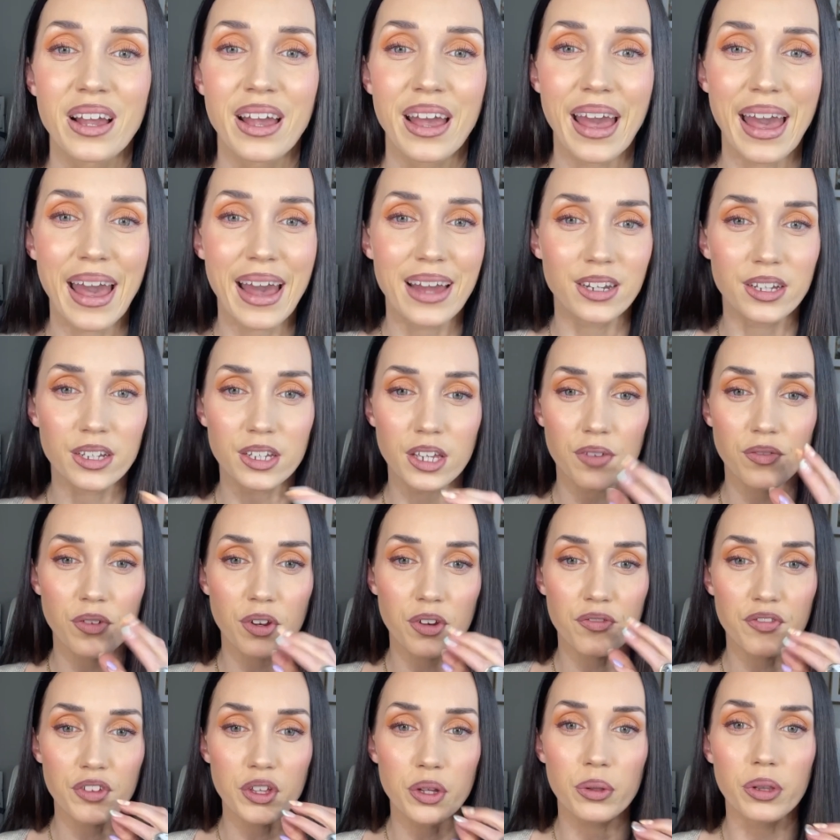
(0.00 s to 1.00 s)
and give it a
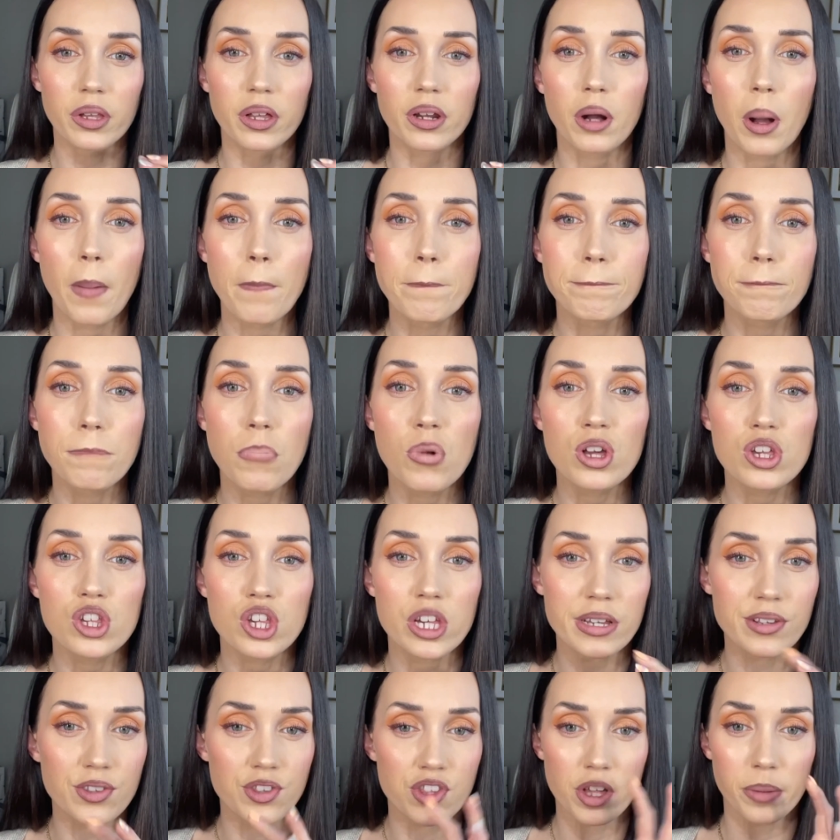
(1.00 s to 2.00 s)
few little
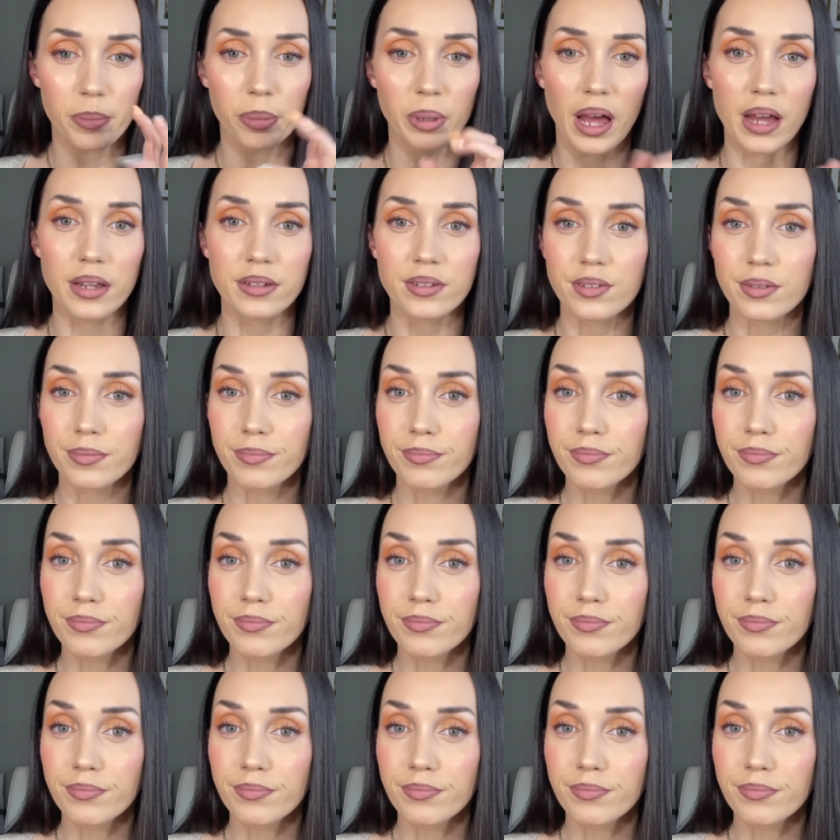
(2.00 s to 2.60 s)
mushies to blend.